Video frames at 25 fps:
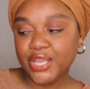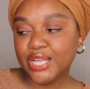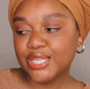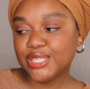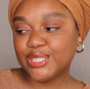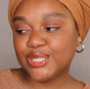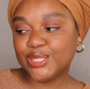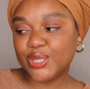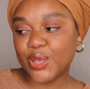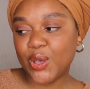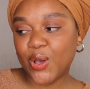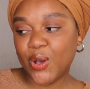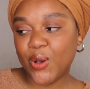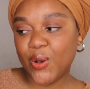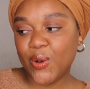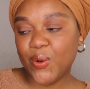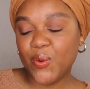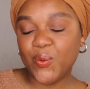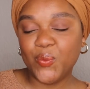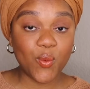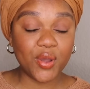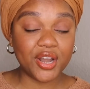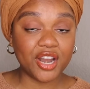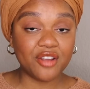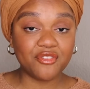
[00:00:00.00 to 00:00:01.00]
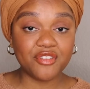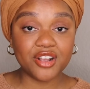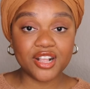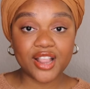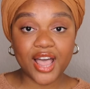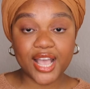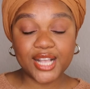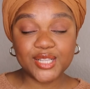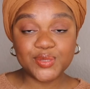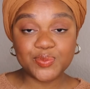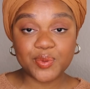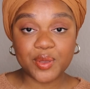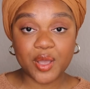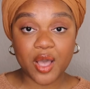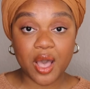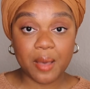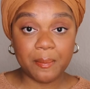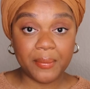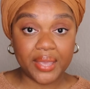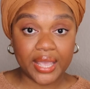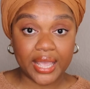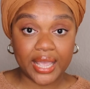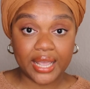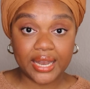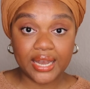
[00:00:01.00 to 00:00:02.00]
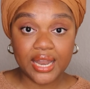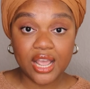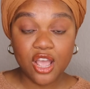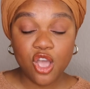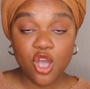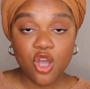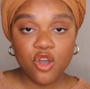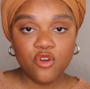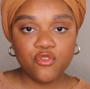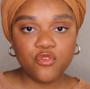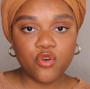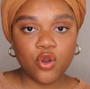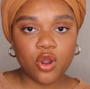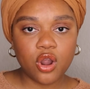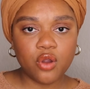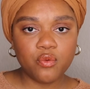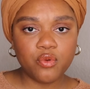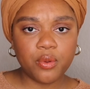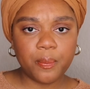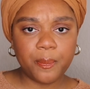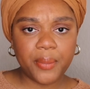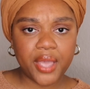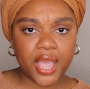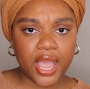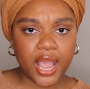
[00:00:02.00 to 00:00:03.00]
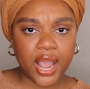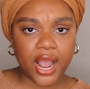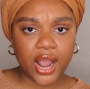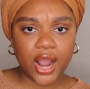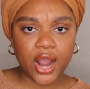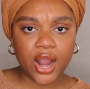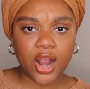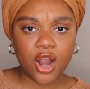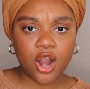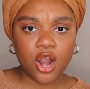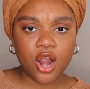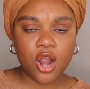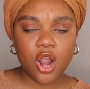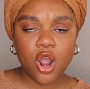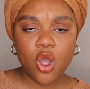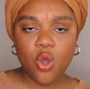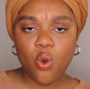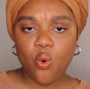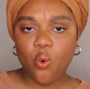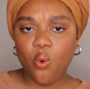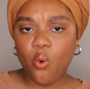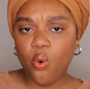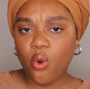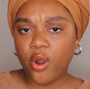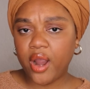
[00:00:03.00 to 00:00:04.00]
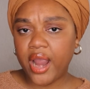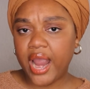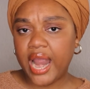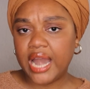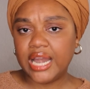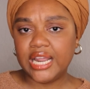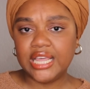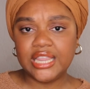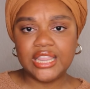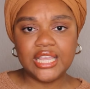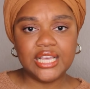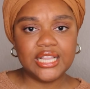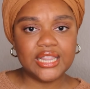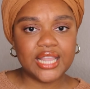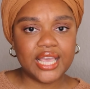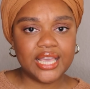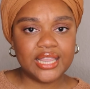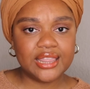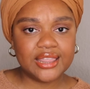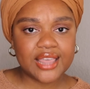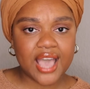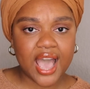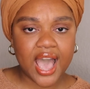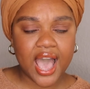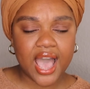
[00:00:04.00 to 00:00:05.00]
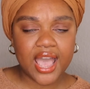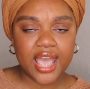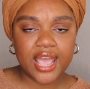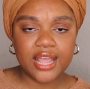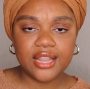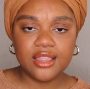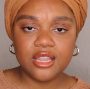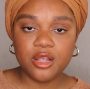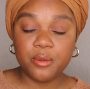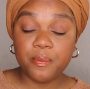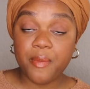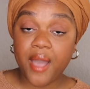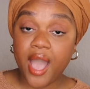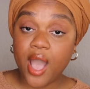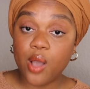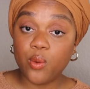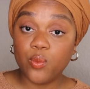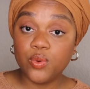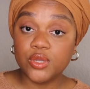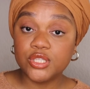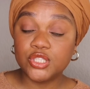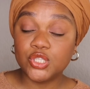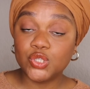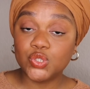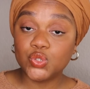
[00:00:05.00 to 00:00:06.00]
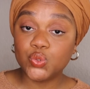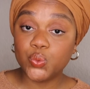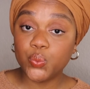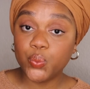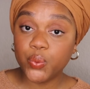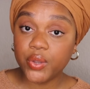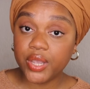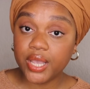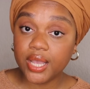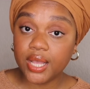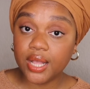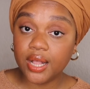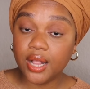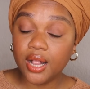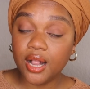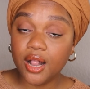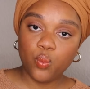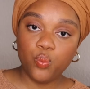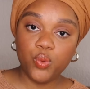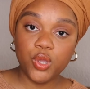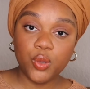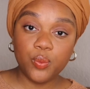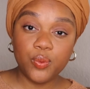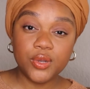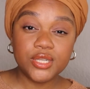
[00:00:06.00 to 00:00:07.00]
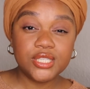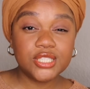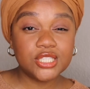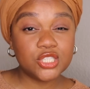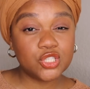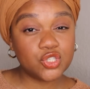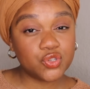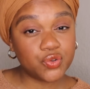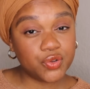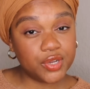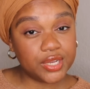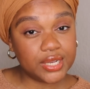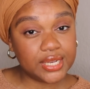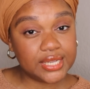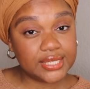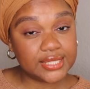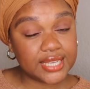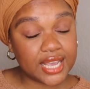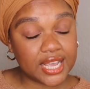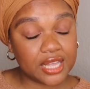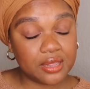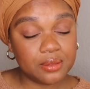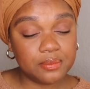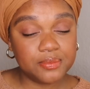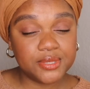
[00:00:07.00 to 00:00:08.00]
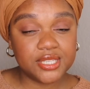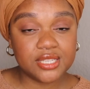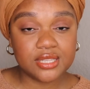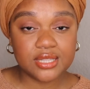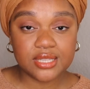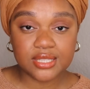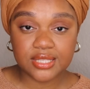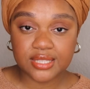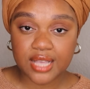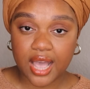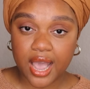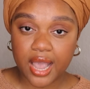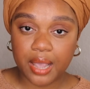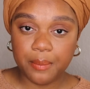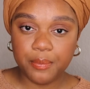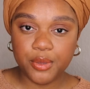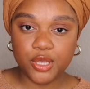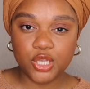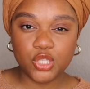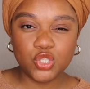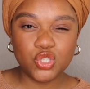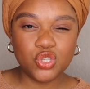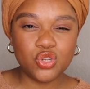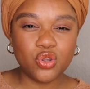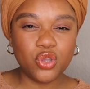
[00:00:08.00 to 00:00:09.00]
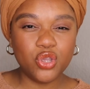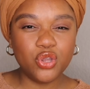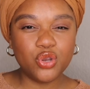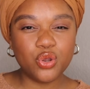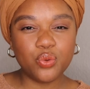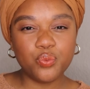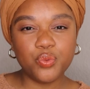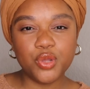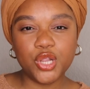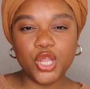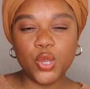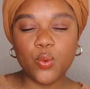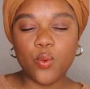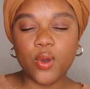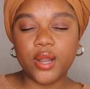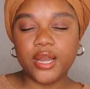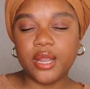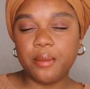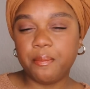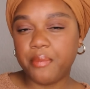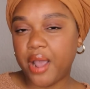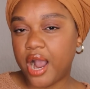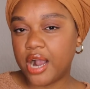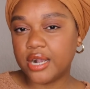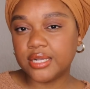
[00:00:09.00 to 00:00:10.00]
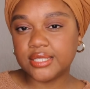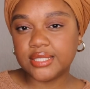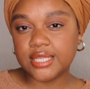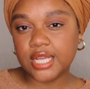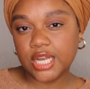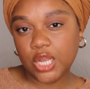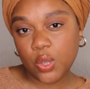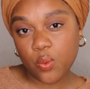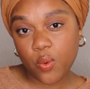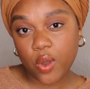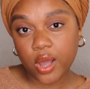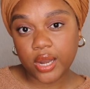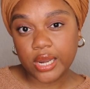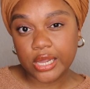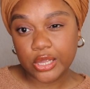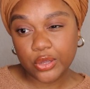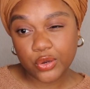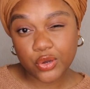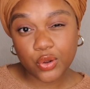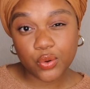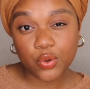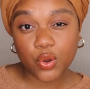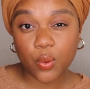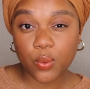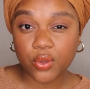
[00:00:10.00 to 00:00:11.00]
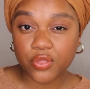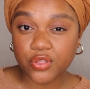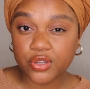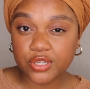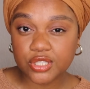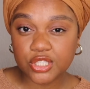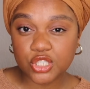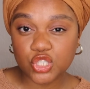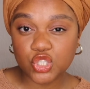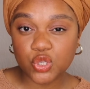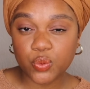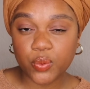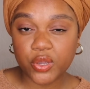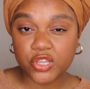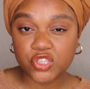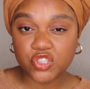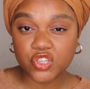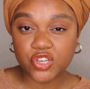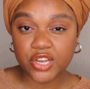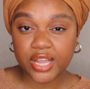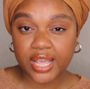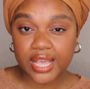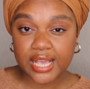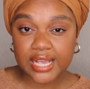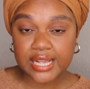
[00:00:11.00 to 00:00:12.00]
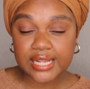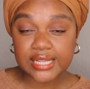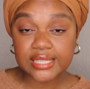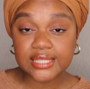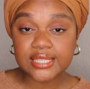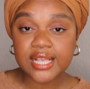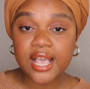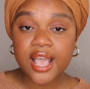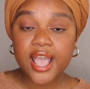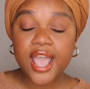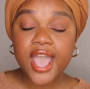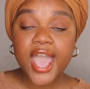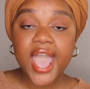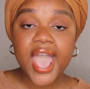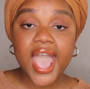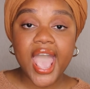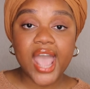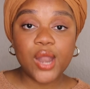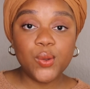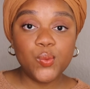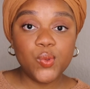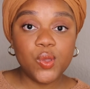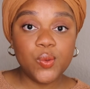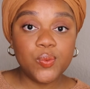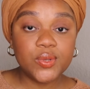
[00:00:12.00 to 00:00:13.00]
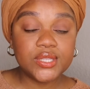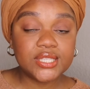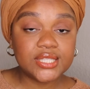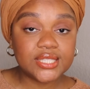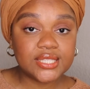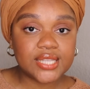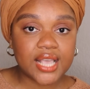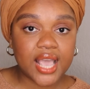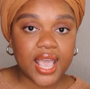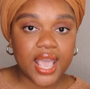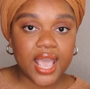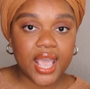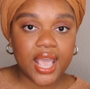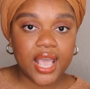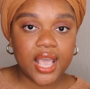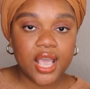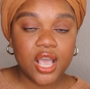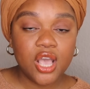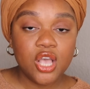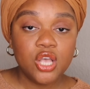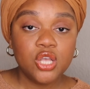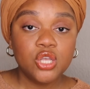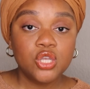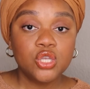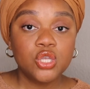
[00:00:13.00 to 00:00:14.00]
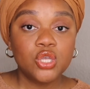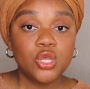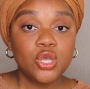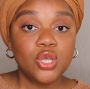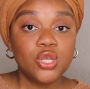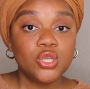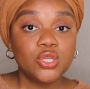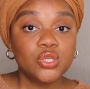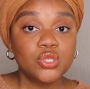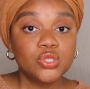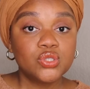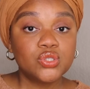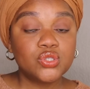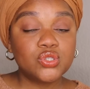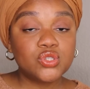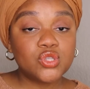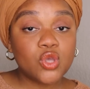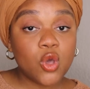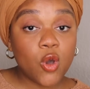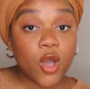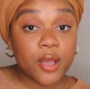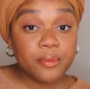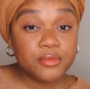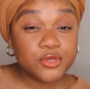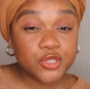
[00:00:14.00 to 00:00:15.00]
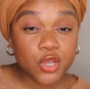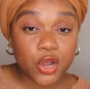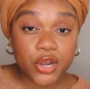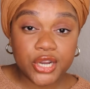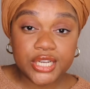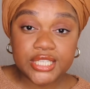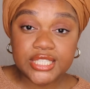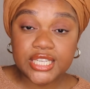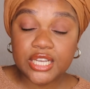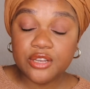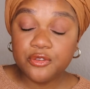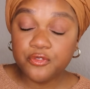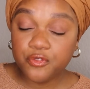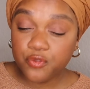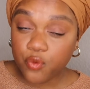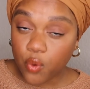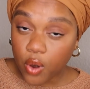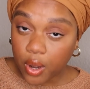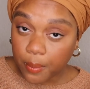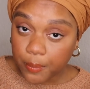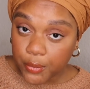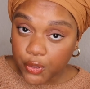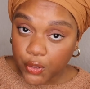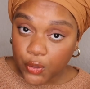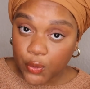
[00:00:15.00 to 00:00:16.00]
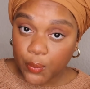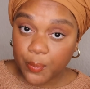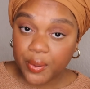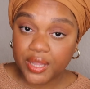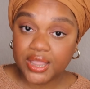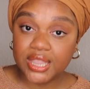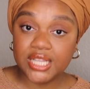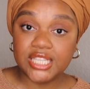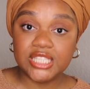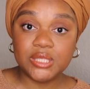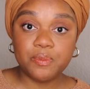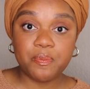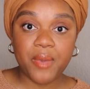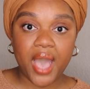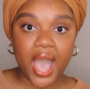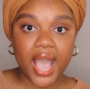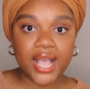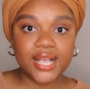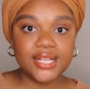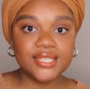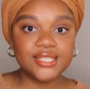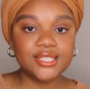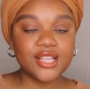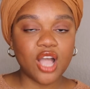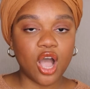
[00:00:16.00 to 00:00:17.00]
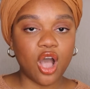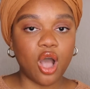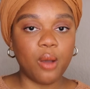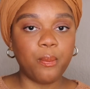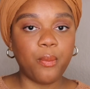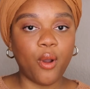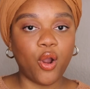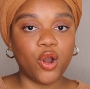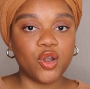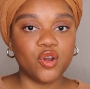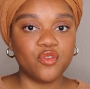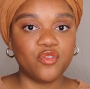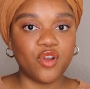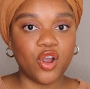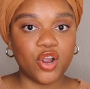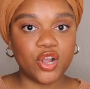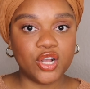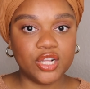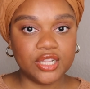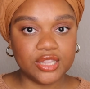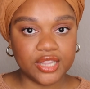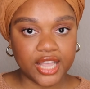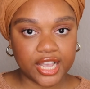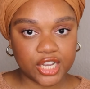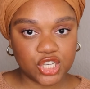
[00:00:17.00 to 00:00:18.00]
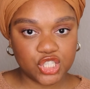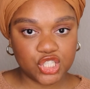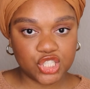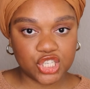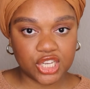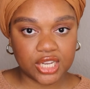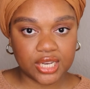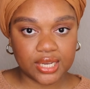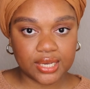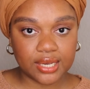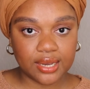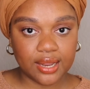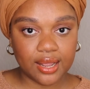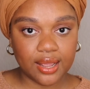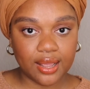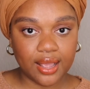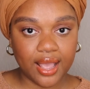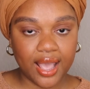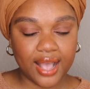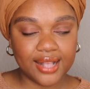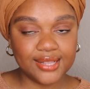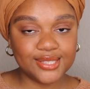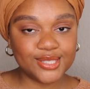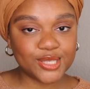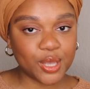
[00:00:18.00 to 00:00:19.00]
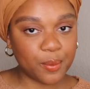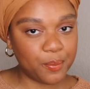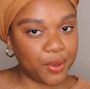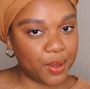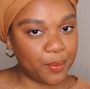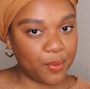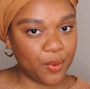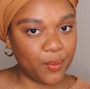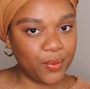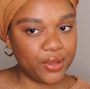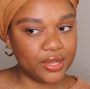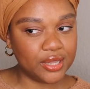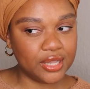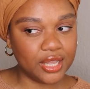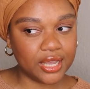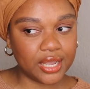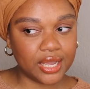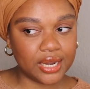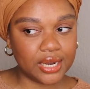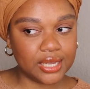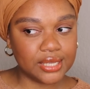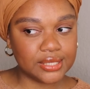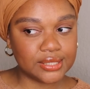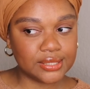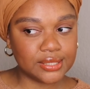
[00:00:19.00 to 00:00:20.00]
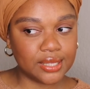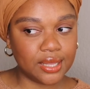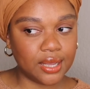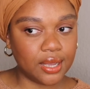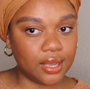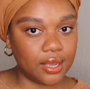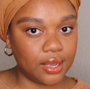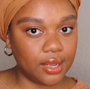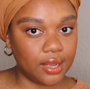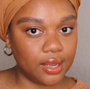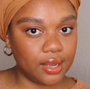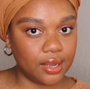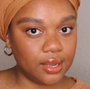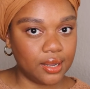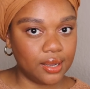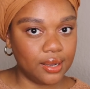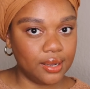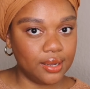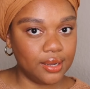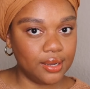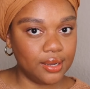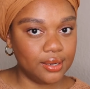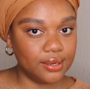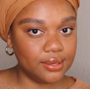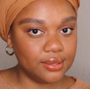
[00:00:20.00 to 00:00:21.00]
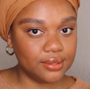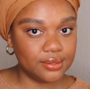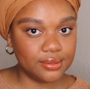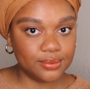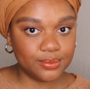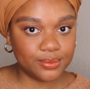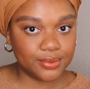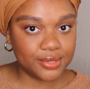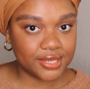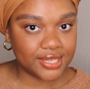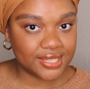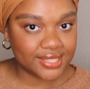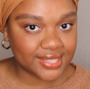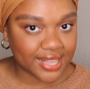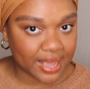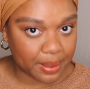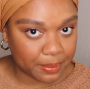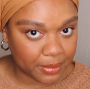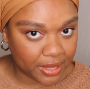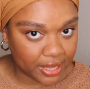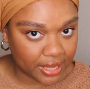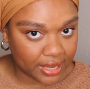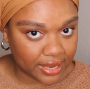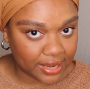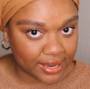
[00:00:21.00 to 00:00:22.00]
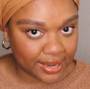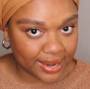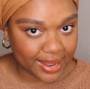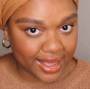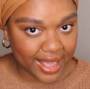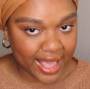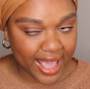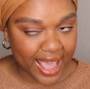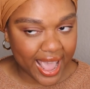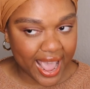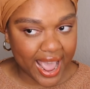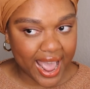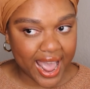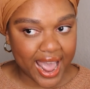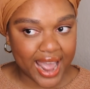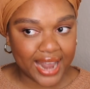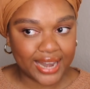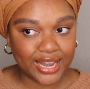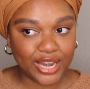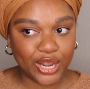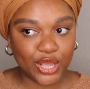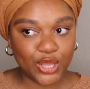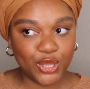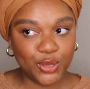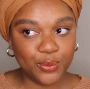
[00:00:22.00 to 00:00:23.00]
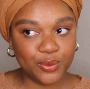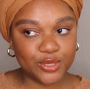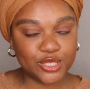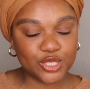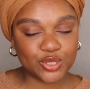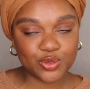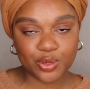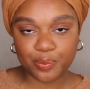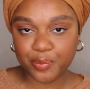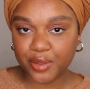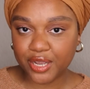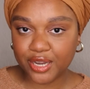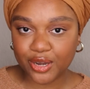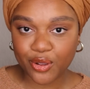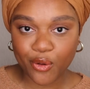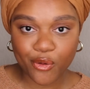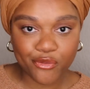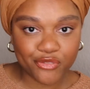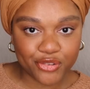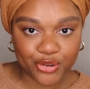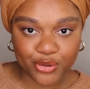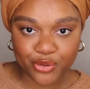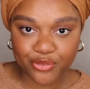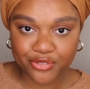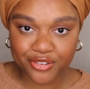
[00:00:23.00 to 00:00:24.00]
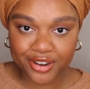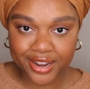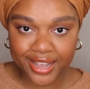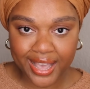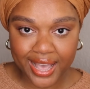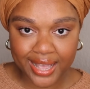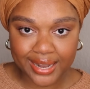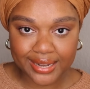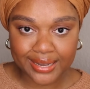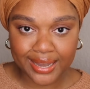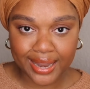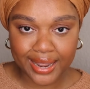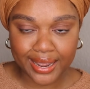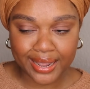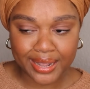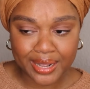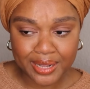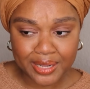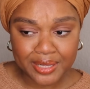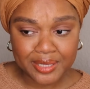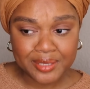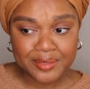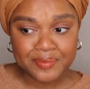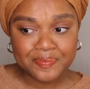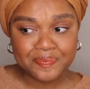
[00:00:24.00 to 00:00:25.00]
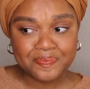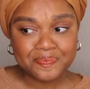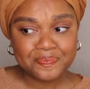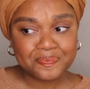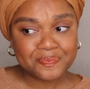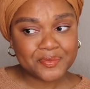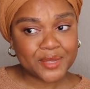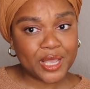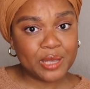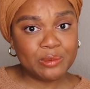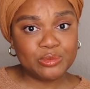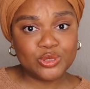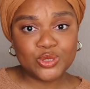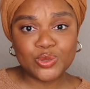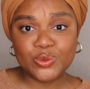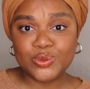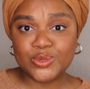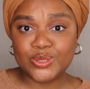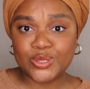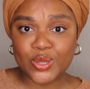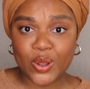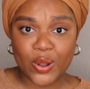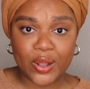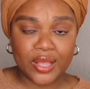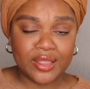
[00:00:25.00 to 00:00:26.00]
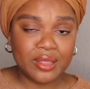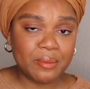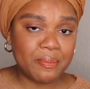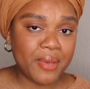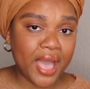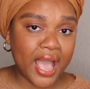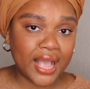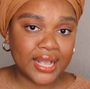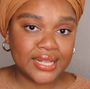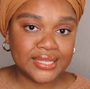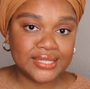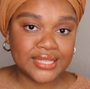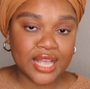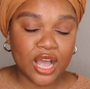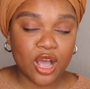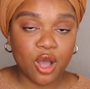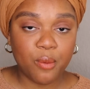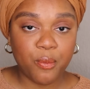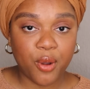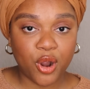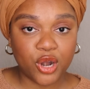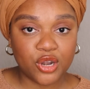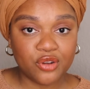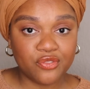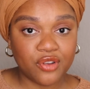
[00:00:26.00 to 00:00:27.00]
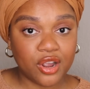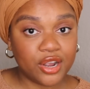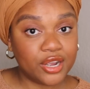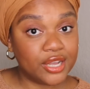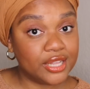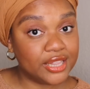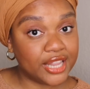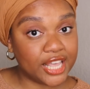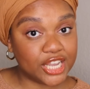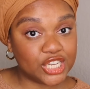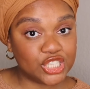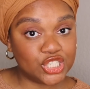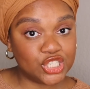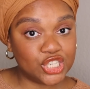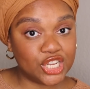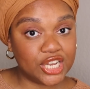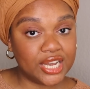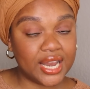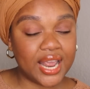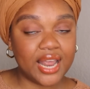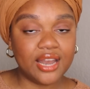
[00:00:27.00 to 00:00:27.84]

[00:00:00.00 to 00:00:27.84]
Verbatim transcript: So whenever clients would come in for a repair or anything like that and their bag wasn't real, we would discreetly take them to the side because you know, you don't really want to embarrass anyone and you don't know what their situation is. And we would say, so I'm sorry to inform you, but this bag is not a part of our collection. And some people would look at us like, what does that mean? And you would just repeat it over and over again, like, I'm so sorry the bag is not a part of our collection.